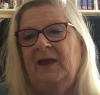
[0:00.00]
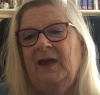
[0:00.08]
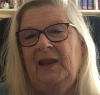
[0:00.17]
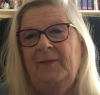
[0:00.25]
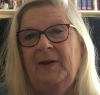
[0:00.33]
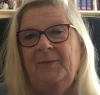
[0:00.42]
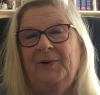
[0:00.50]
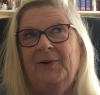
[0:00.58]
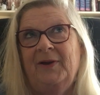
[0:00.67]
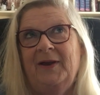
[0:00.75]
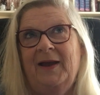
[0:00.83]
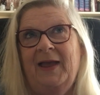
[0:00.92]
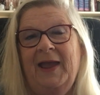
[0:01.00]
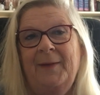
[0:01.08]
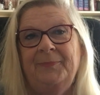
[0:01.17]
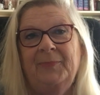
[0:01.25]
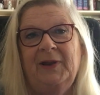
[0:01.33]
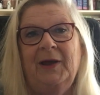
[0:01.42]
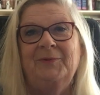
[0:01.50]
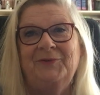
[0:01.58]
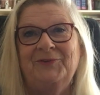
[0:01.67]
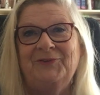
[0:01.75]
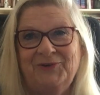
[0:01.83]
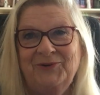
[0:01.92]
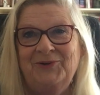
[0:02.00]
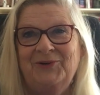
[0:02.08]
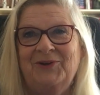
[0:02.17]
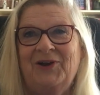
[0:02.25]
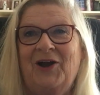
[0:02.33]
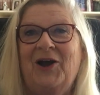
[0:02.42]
And I remember um, when I was in school,